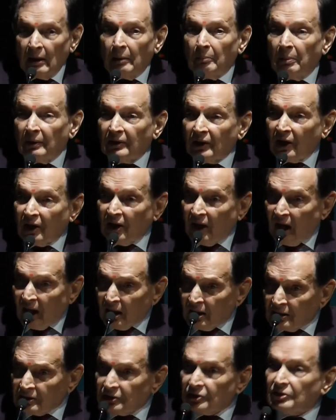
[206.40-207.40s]
But the
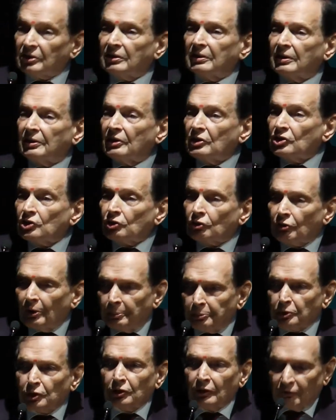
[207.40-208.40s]
current
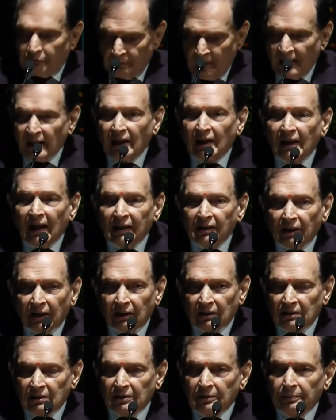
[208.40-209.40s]
description of medical ethics